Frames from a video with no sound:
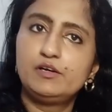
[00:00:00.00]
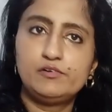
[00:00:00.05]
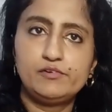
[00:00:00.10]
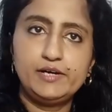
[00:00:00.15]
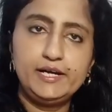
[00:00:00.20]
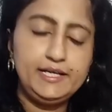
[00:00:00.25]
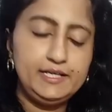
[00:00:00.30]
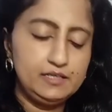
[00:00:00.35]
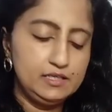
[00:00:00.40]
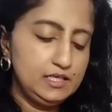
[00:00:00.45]

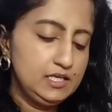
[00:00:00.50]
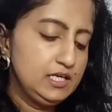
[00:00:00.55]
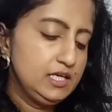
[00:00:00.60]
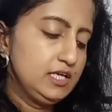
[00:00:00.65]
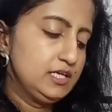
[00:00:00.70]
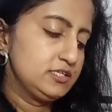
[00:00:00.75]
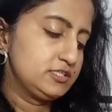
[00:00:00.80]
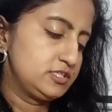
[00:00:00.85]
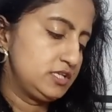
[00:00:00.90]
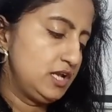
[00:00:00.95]
Right?
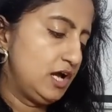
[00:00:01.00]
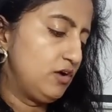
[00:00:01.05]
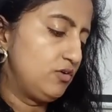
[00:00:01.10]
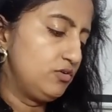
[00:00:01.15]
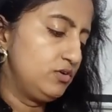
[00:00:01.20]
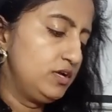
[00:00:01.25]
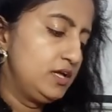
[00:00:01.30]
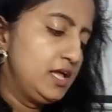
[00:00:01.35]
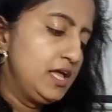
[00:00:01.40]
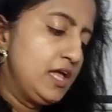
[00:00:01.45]

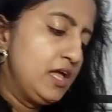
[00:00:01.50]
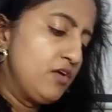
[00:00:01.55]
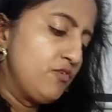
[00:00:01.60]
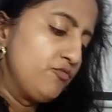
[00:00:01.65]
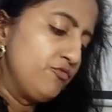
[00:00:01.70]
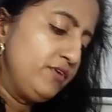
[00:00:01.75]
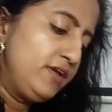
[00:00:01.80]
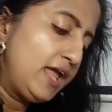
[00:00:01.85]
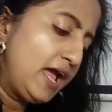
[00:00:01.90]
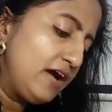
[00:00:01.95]
Now,
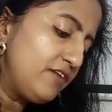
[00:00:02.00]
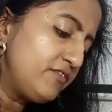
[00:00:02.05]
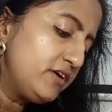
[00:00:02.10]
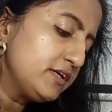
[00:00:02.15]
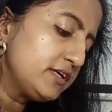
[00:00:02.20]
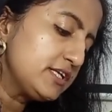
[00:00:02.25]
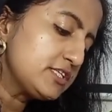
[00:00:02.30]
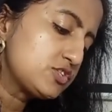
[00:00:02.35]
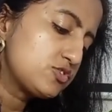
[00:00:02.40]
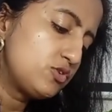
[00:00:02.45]
we have
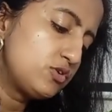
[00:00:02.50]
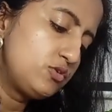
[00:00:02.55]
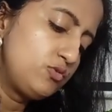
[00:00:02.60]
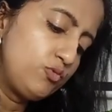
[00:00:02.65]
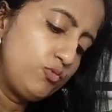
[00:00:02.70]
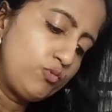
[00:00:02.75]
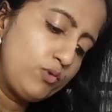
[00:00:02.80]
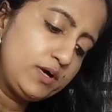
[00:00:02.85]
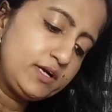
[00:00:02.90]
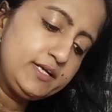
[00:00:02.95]
understood
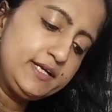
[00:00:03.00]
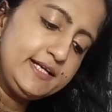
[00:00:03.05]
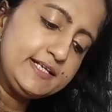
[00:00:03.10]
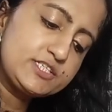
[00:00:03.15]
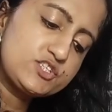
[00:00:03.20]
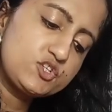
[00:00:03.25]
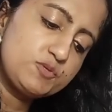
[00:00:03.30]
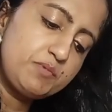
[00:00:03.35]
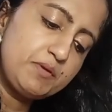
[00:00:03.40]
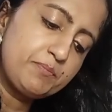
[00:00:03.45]
what
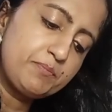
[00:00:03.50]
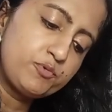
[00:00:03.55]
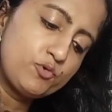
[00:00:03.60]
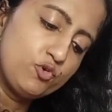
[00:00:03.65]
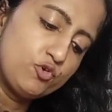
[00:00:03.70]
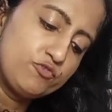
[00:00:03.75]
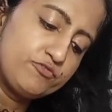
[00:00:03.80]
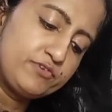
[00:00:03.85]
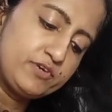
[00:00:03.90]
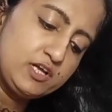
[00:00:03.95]
needs to be
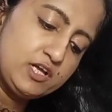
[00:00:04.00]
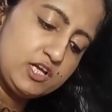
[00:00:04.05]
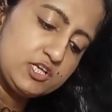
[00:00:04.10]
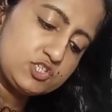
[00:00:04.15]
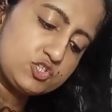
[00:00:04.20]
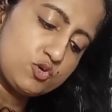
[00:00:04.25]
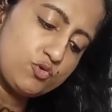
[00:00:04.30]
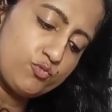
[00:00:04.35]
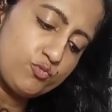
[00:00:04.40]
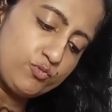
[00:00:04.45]
proved.
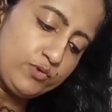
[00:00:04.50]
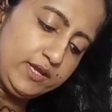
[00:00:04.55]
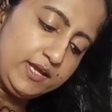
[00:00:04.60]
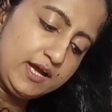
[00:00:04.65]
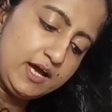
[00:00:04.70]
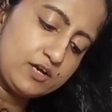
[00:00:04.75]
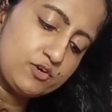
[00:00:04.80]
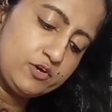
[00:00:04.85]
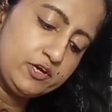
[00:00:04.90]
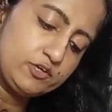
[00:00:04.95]
So we
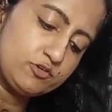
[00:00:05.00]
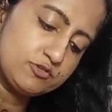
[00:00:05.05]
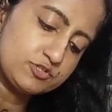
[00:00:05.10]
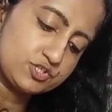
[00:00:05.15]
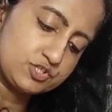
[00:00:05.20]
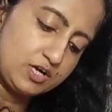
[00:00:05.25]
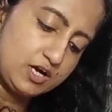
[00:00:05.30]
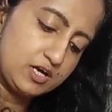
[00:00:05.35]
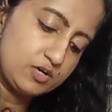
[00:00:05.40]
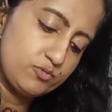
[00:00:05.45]
are going to
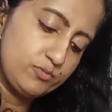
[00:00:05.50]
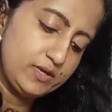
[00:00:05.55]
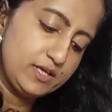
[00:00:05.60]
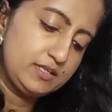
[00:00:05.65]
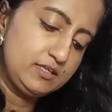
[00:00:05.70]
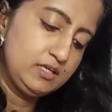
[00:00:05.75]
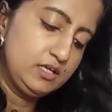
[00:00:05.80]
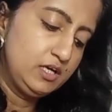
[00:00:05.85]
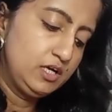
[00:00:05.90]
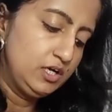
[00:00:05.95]
start
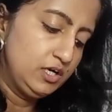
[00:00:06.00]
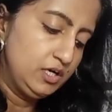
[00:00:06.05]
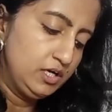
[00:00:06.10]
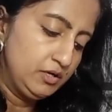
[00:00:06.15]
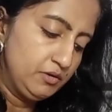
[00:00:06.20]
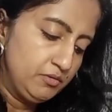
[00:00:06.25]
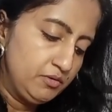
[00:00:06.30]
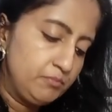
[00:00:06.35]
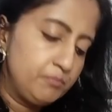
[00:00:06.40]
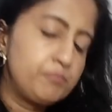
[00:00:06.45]
with
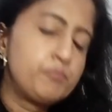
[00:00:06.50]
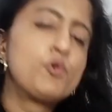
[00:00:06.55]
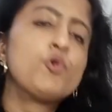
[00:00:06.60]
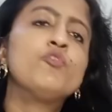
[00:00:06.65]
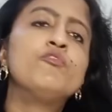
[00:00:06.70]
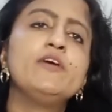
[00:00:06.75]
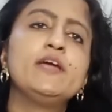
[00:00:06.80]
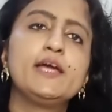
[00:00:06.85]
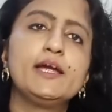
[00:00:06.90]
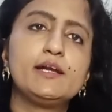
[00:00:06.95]

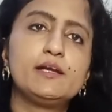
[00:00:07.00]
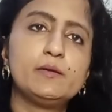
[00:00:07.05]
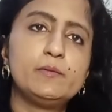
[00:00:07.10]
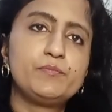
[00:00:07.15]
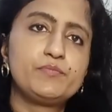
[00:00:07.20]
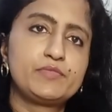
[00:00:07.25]
proving it.